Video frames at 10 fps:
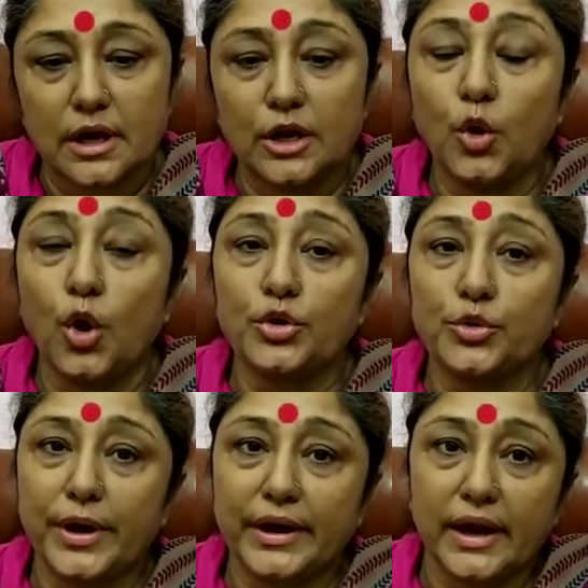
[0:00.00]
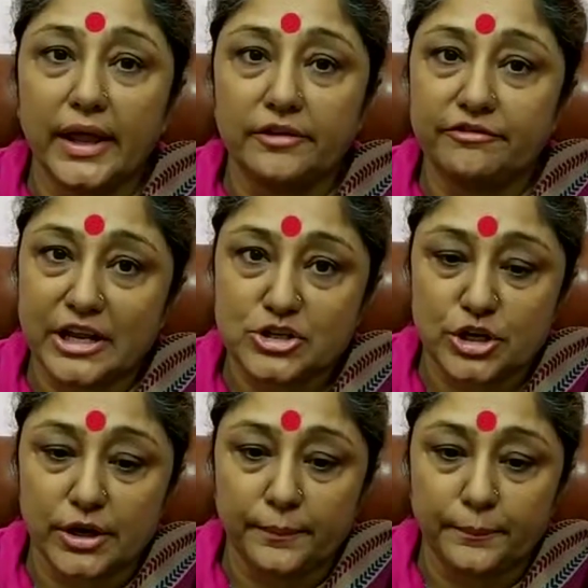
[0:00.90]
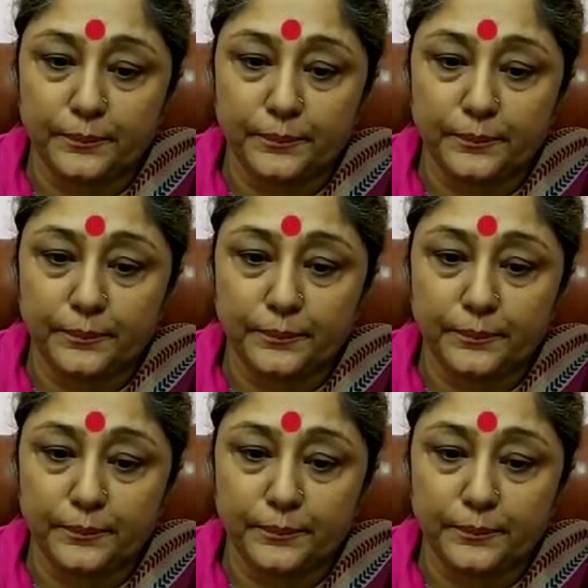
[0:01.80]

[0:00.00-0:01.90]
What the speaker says: long thread-like flagella.